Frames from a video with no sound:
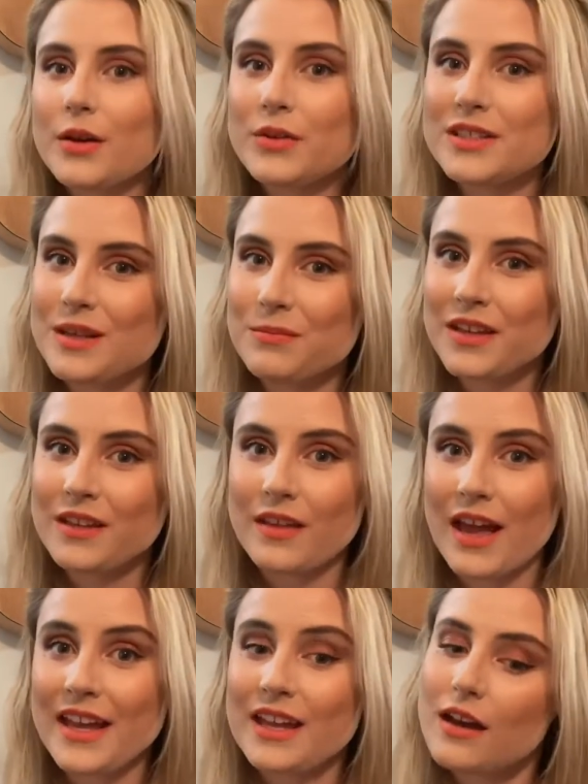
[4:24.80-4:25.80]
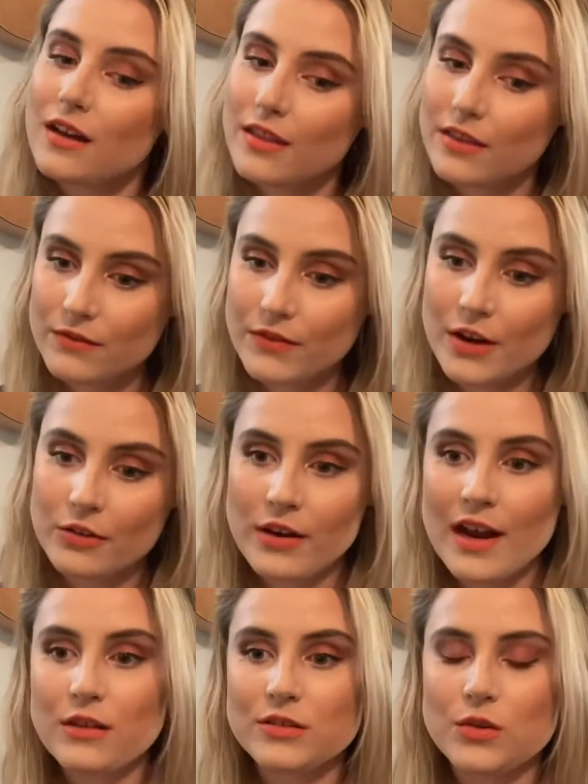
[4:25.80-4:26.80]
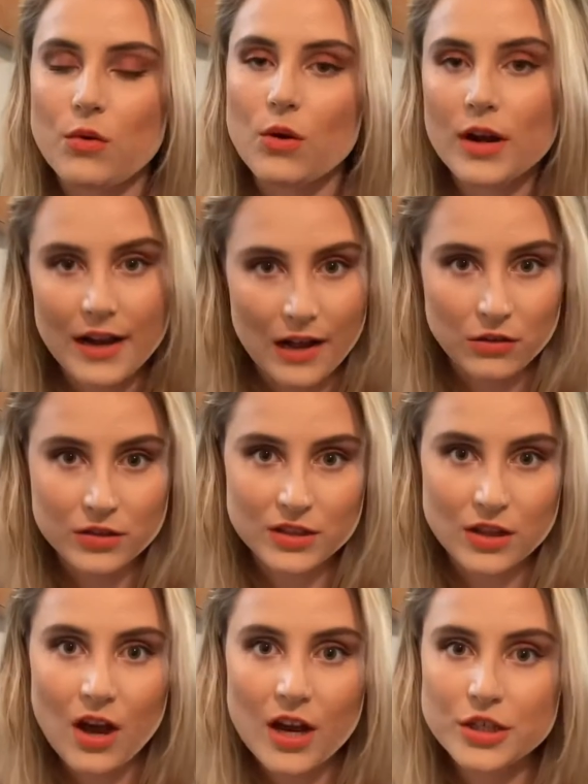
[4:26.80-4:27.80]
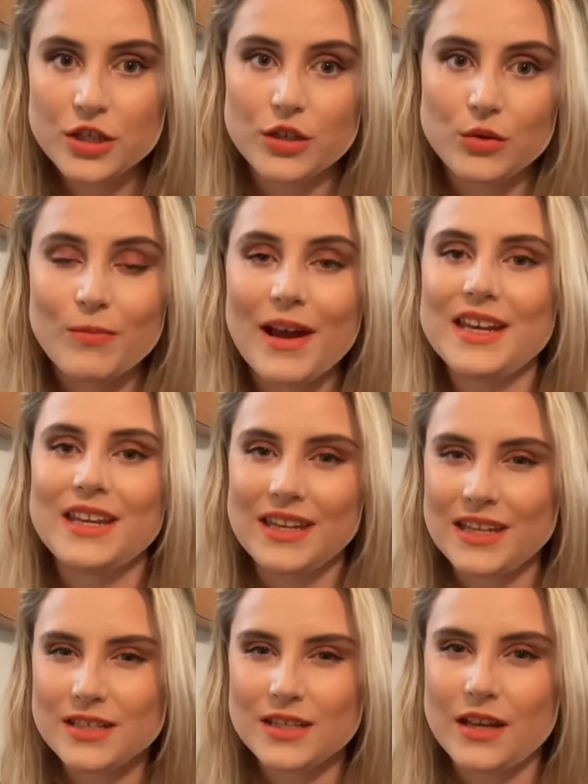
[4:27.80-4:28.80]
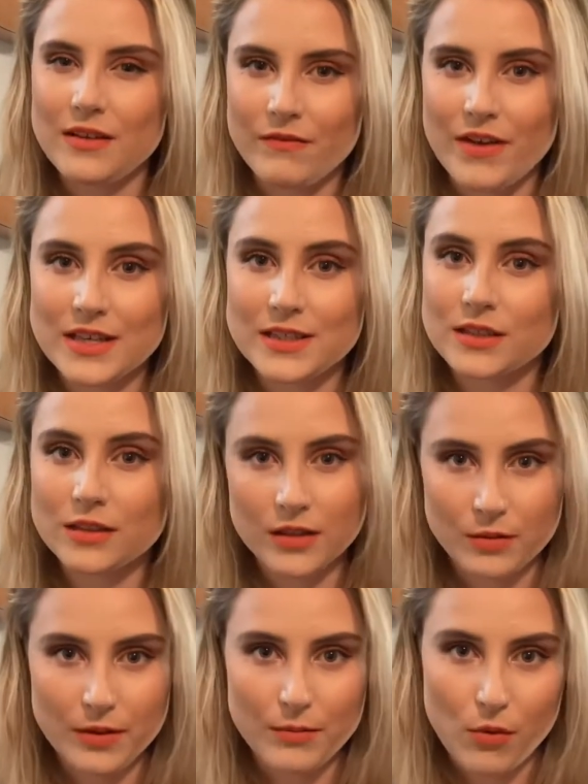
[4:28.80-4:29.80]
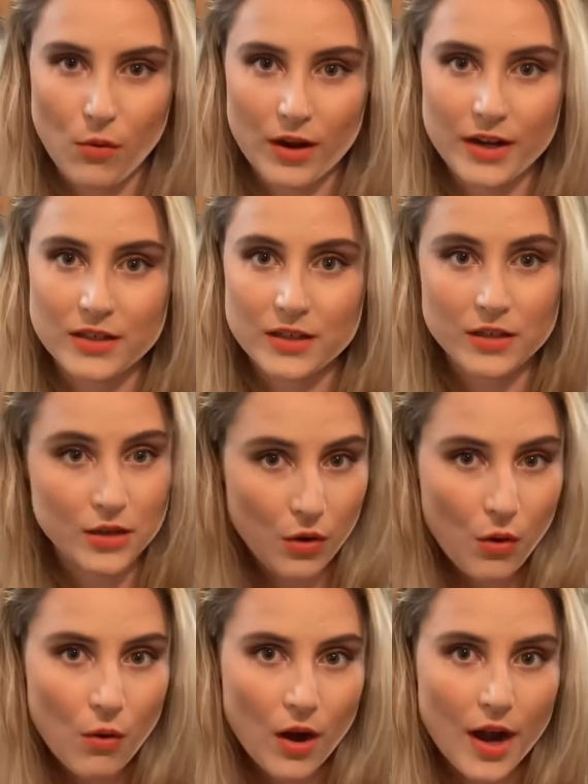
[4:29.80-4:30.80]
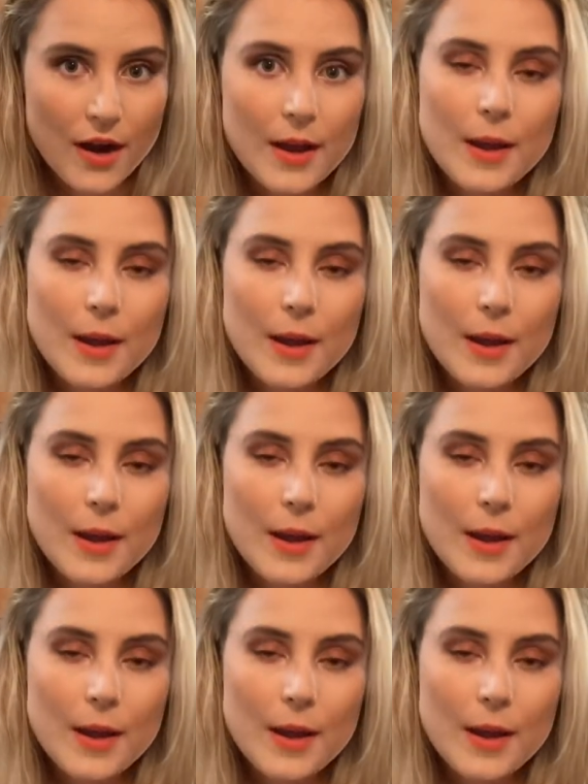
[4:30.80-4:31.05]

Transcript: with something like the fairgrounds or an Elks Lodge, you might need to invest a little bit more into decor,